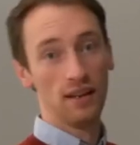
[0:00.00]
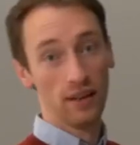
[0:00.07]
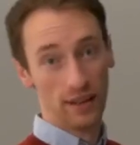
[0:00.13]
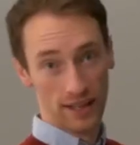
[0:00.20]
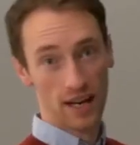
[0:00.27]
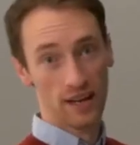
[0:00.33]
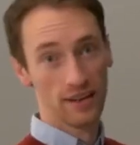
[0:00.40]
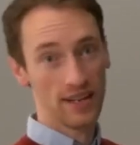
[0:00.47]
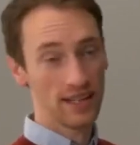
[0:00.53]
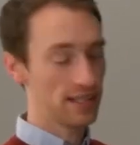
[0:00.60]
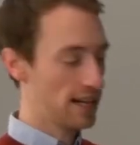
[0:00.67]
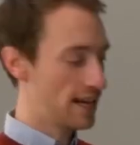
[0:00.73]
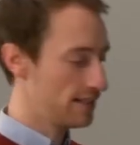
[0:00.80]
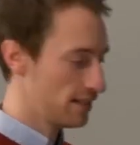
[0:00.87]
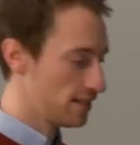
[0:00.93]
like other
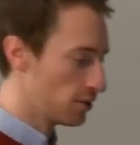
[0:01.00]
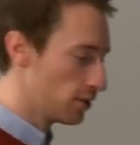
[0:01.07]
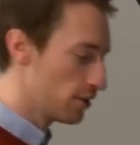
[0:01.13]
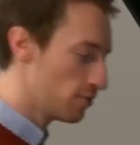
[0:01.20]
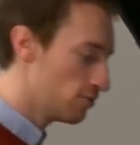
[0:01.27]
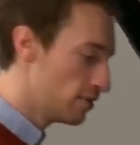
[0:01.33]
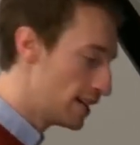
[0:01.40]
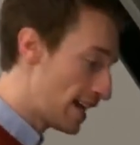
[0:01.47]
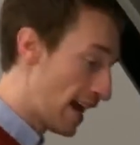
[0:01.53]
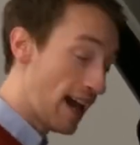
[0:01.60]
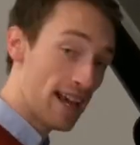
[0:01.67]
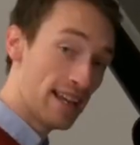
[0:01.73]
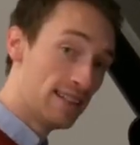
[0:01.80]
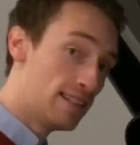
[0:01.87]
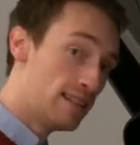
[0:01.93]
Nissans, it's got this really
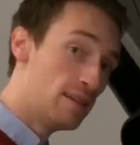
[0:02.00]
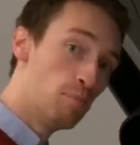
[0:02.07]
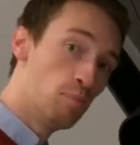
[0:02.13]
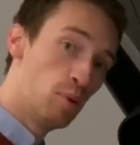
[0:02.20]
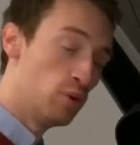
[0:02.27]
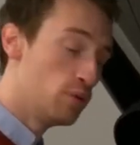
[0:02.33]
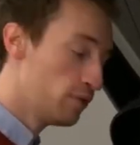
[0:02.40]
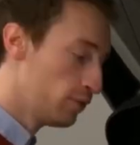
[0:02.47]
handy boot